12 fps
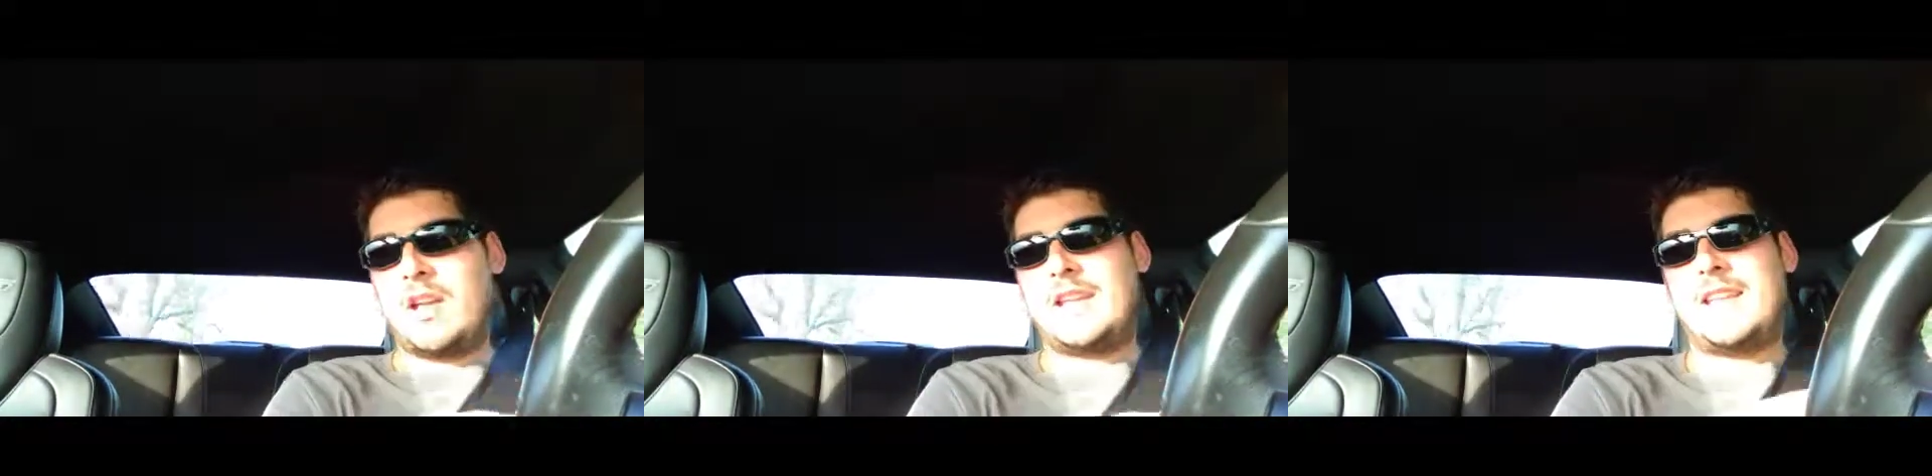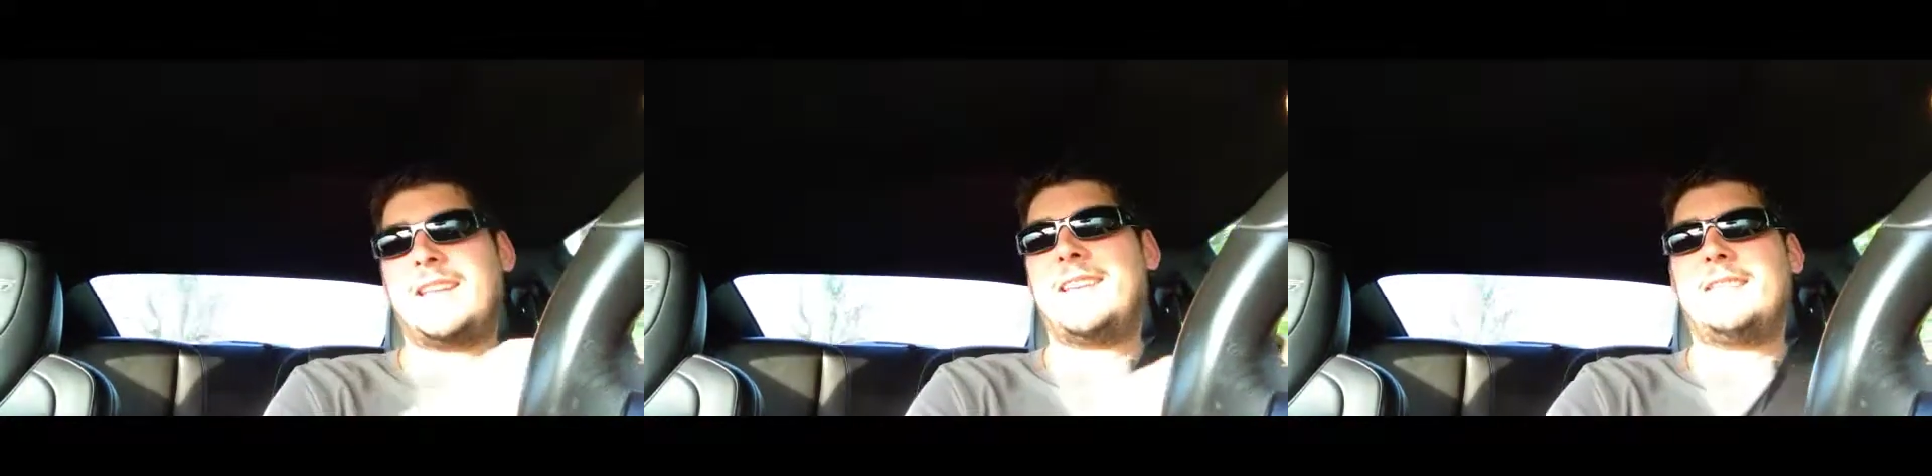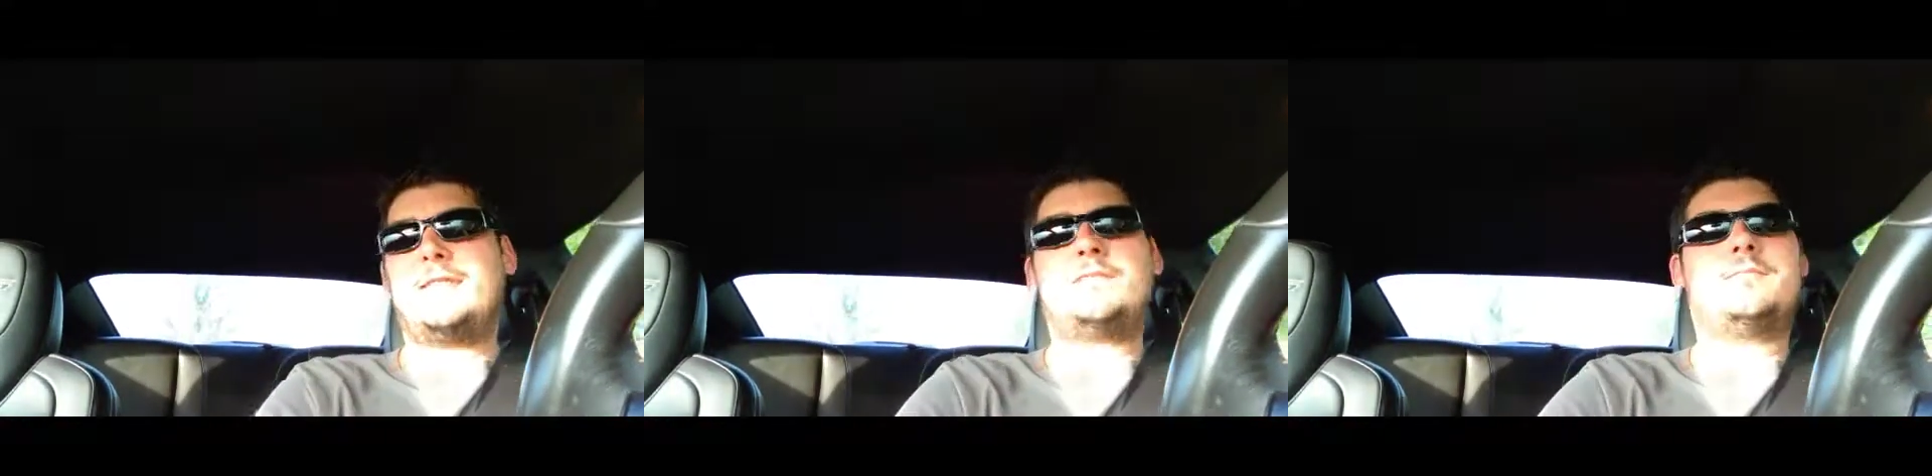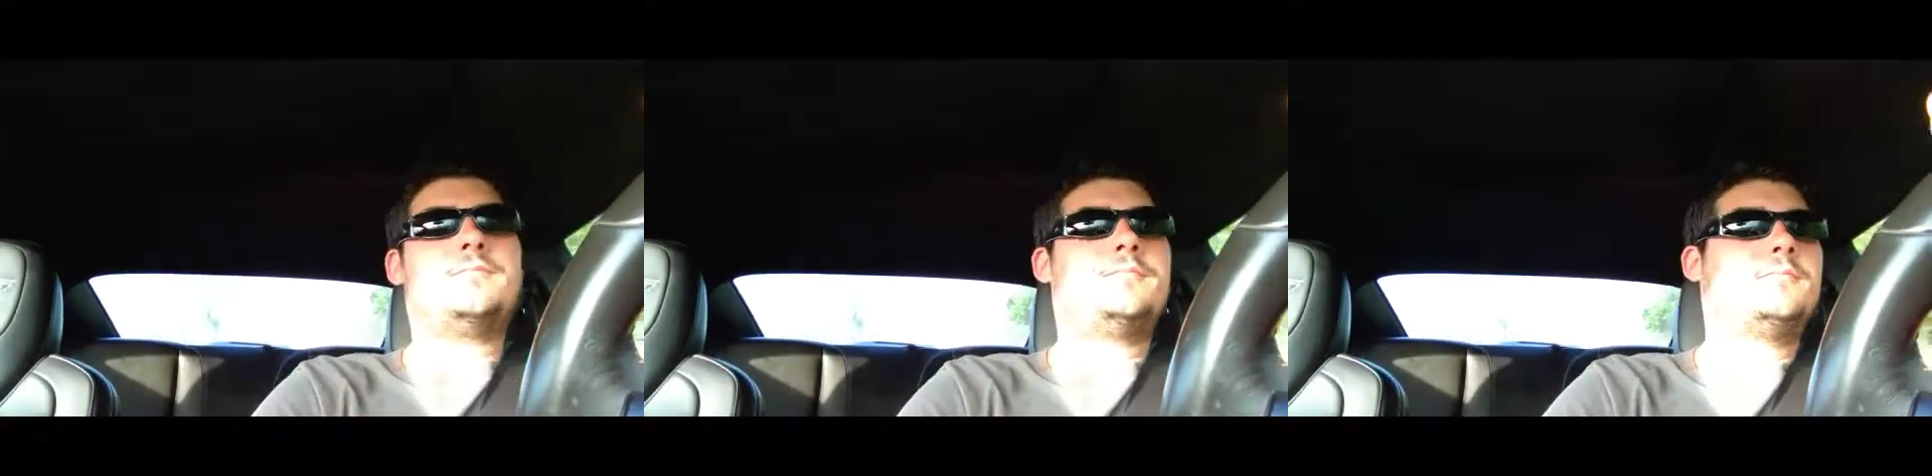I didn't,
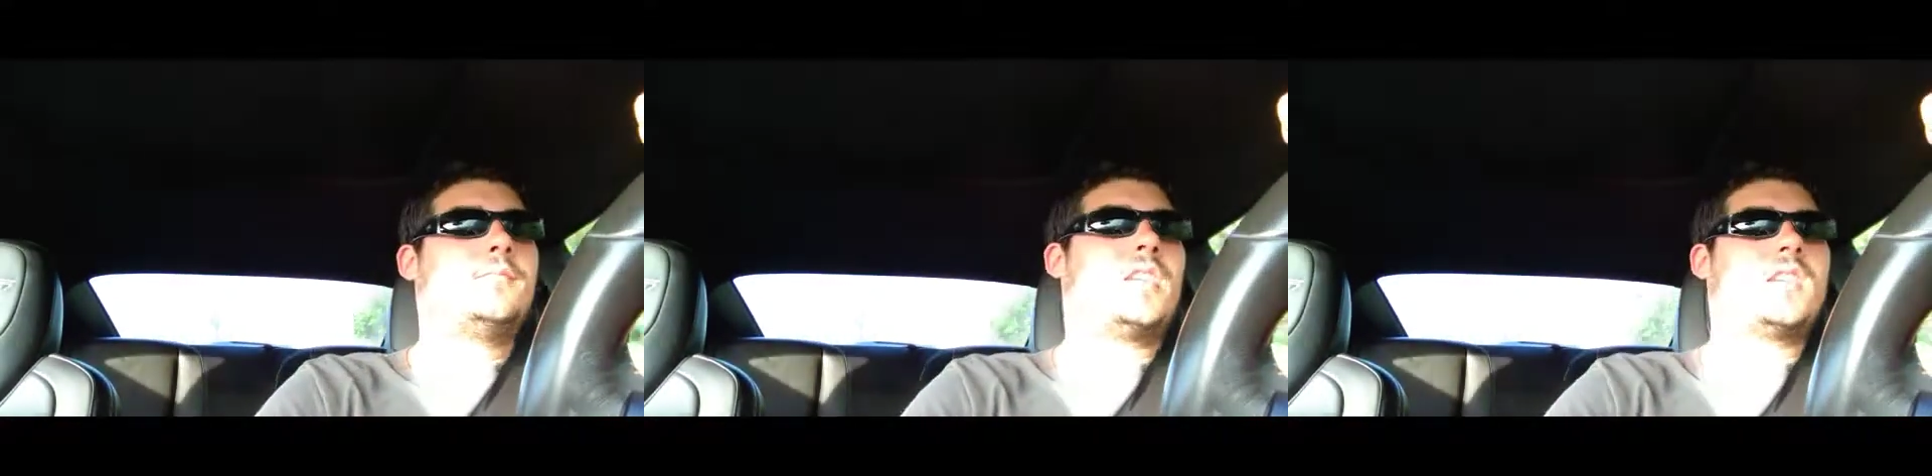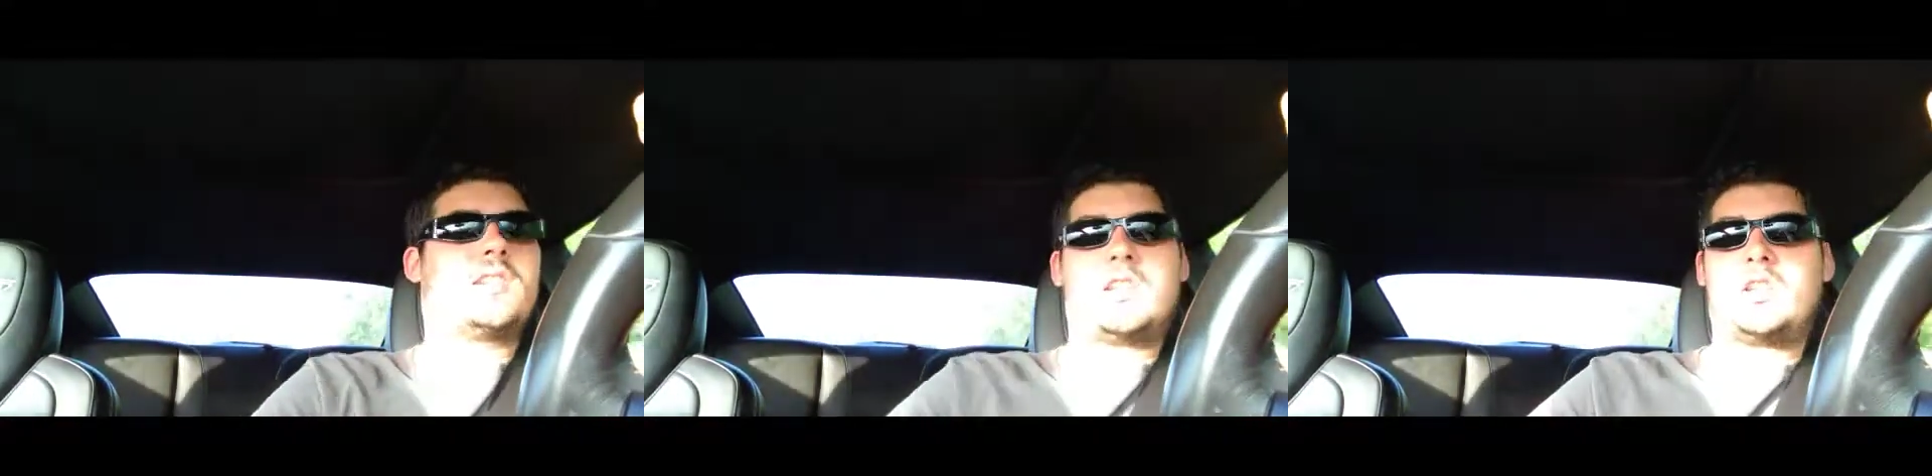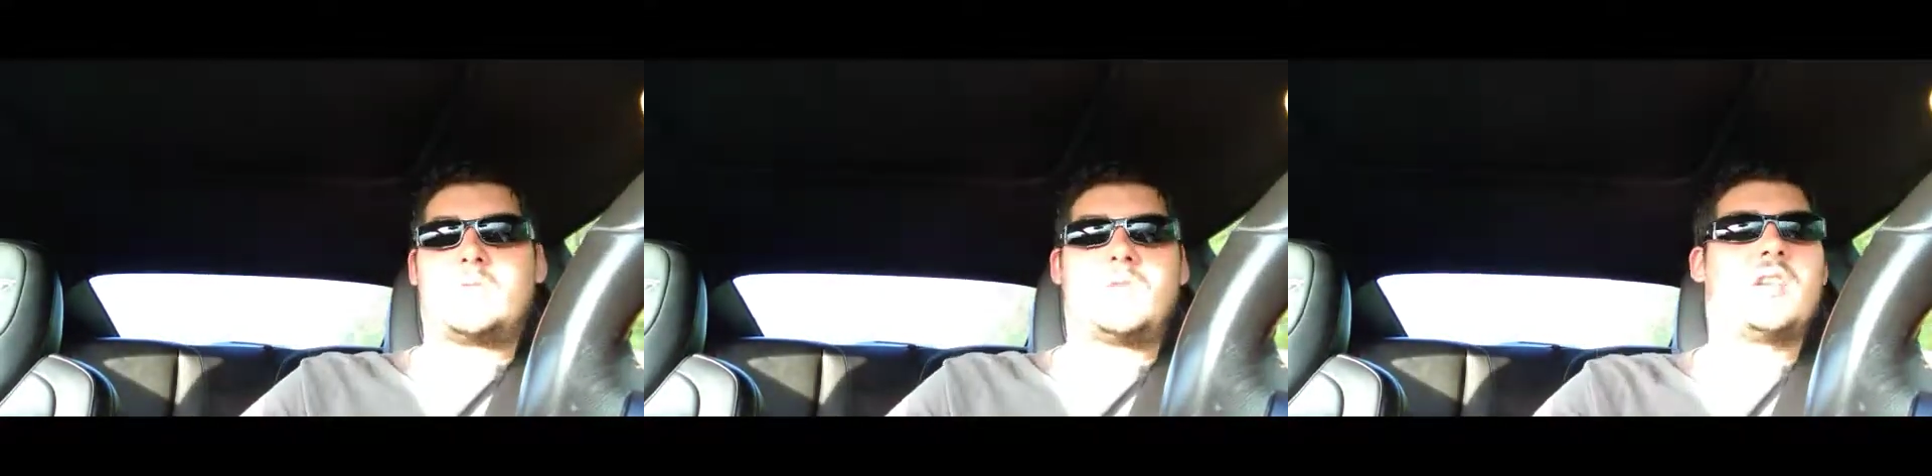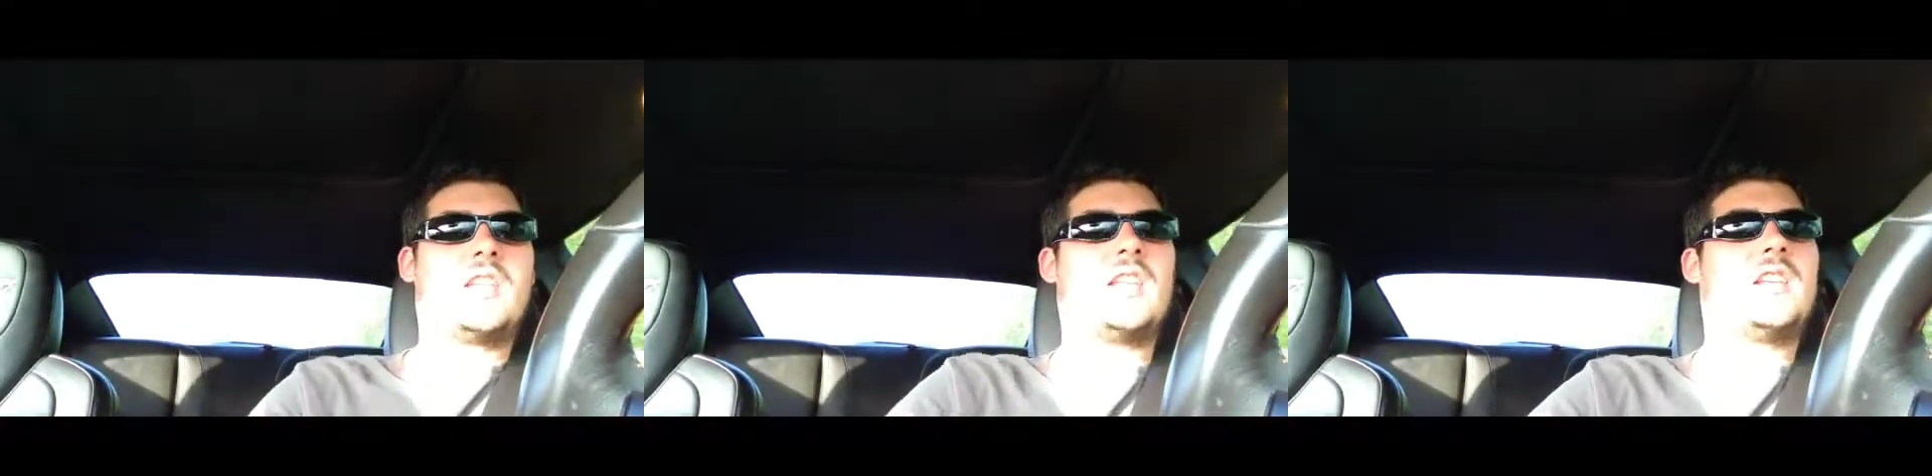because I just
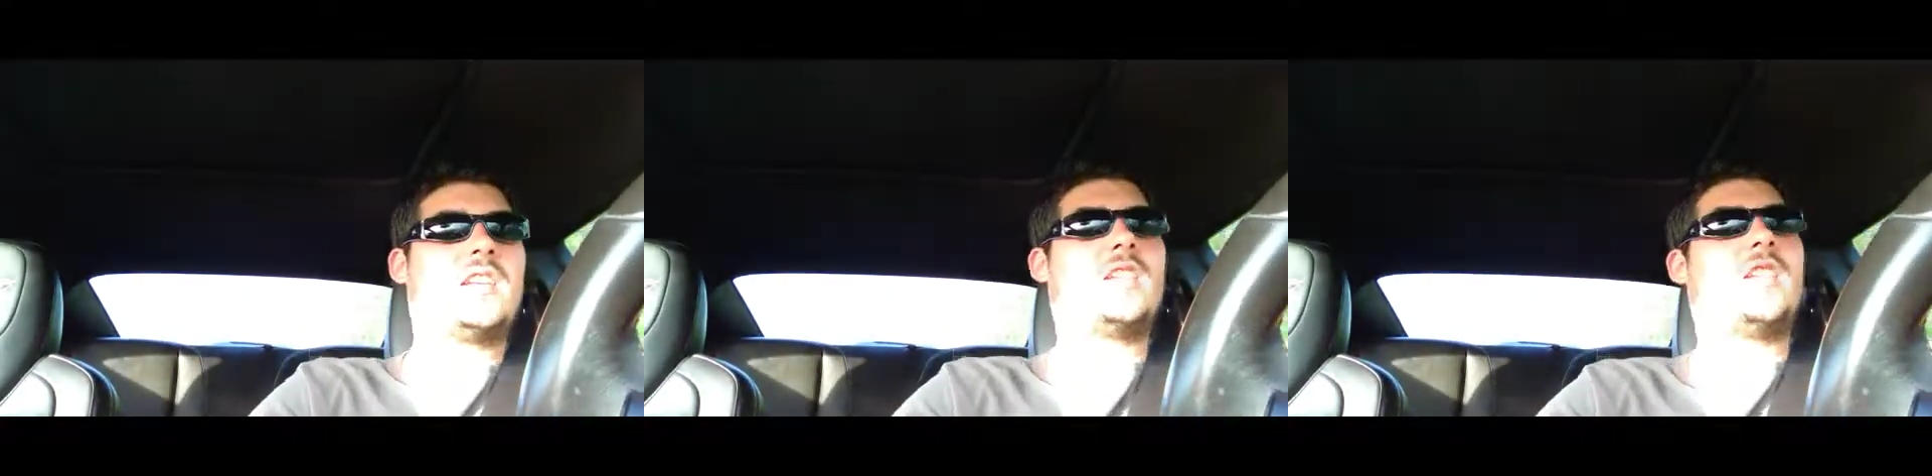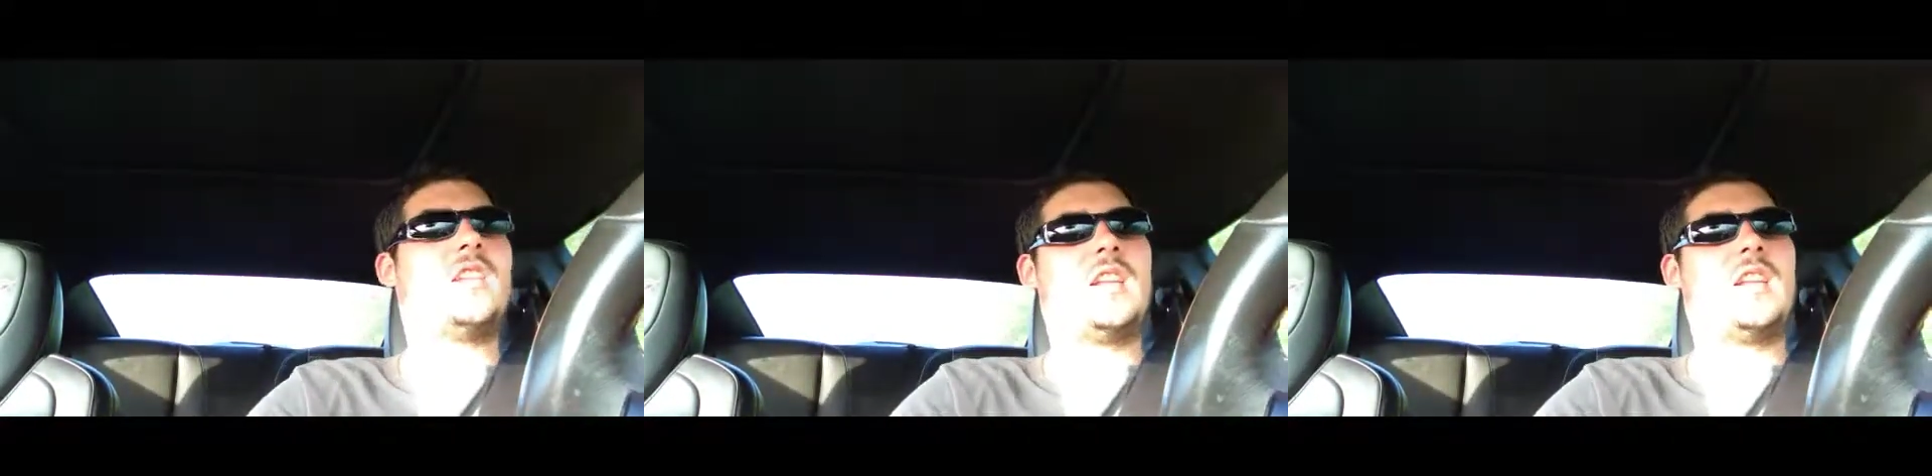wanted to get it done.